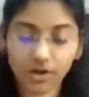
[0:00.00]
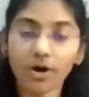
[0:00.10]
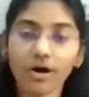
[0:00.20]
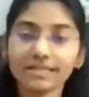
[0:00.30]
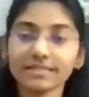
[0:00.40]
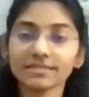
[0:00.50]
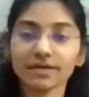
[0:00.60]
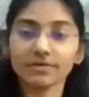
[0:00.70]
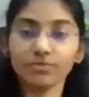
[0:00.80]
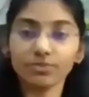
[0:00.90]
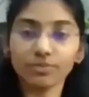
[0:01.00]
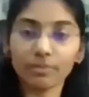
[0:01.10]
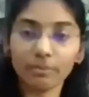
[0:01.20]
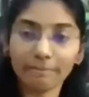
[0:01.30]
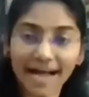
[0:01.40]
All these are
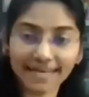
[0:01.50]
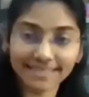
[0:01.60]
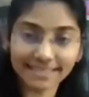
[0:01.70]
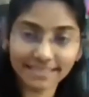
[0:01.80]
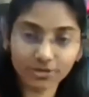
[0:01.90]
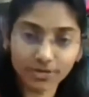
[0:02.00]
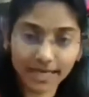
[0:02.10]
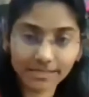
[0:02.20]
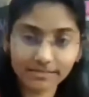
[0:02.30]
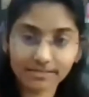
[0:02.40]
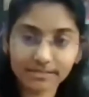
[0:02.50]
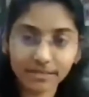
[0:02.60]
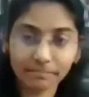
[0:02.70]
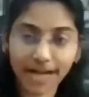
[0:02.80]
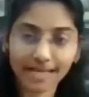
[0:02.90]
magnetic, okay? These
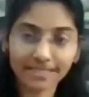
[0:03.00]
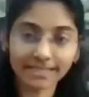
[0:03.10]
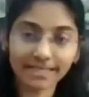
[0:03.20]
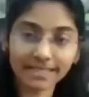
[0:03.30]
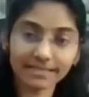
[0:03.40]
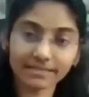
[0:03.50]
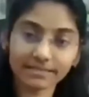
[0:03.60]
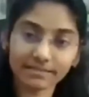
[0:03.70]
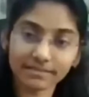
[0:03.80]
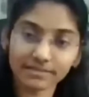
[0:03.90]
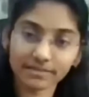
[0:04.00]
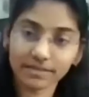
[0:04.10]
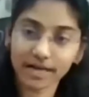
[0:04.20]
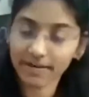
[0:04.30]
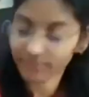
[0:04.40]
are magnetic.
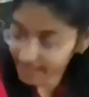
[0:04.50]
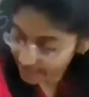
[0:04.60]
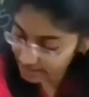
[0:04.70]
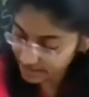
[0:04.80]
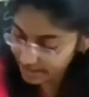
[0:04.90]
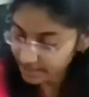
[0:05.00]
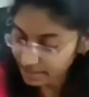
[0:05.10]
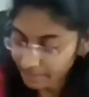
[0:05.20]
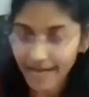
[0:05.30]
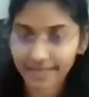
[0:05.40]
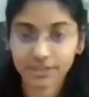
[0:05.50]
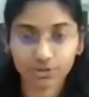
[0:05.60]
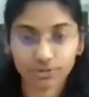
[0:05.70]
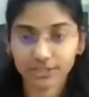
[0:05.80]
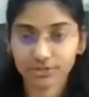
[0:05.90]
And we can stick the magnets
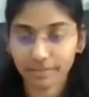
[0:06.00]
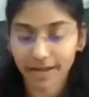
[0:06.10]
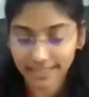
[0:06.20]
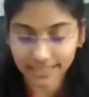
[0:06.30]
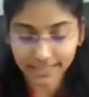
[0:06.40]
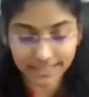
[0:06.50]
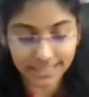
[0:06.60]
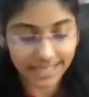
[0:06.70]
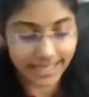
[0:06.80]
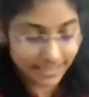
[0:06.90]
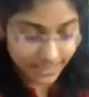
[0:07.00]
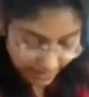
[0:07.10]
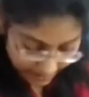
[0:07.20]
over to the magnetic slate.